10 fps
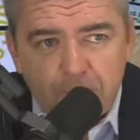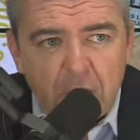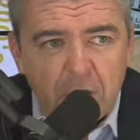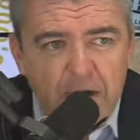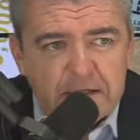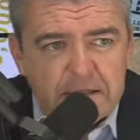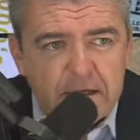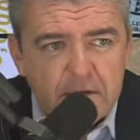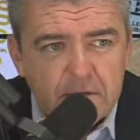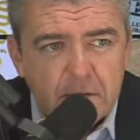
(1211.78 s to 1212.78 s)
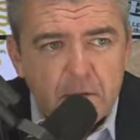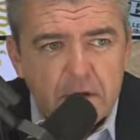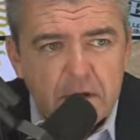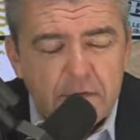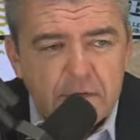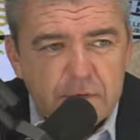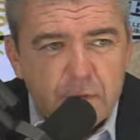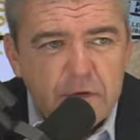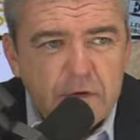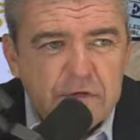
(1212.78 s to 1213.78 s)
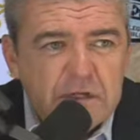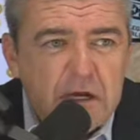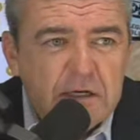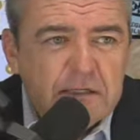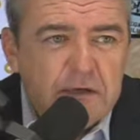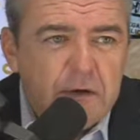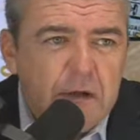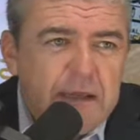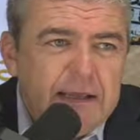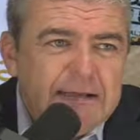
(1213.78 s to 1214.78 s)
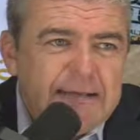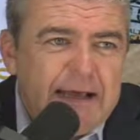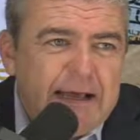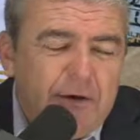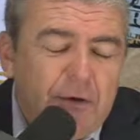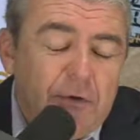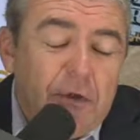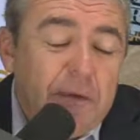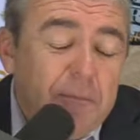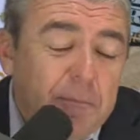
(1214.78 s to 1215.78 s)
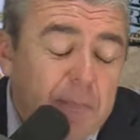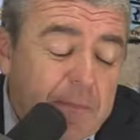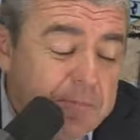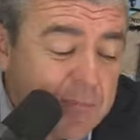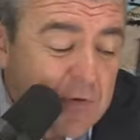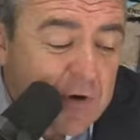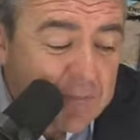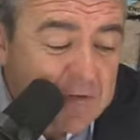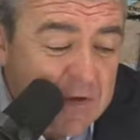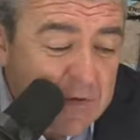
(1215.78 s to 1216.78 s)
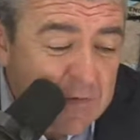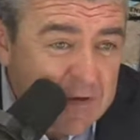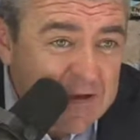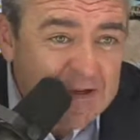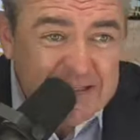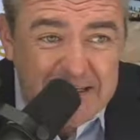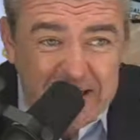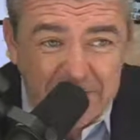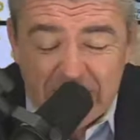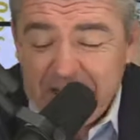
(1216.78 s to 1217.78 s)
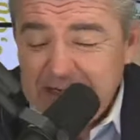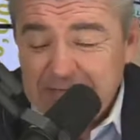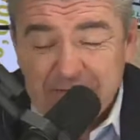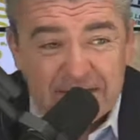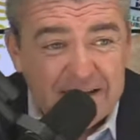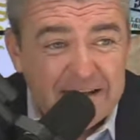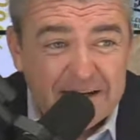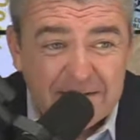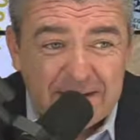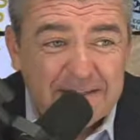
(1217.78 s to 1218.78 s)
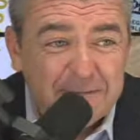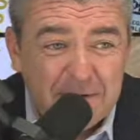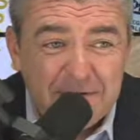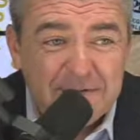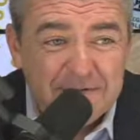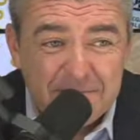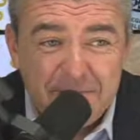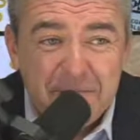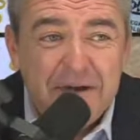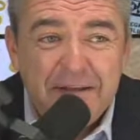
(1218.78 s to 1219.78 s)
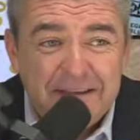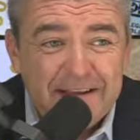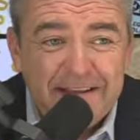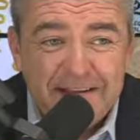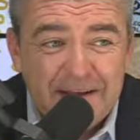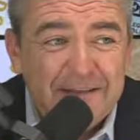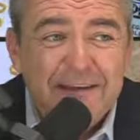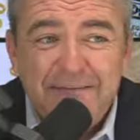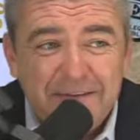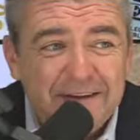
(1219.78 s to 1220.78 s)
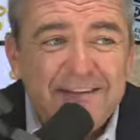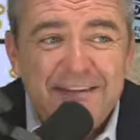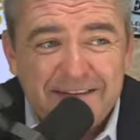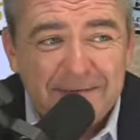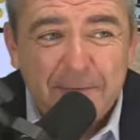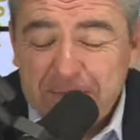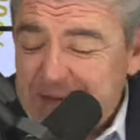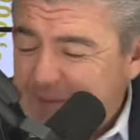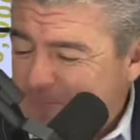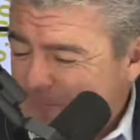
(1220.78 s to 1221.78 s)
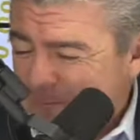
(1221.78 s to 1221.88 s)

Grayscale or one of those stocks that are or crypto ETFs. I hate to even say that because that's the most nothing of nothing that's ever been.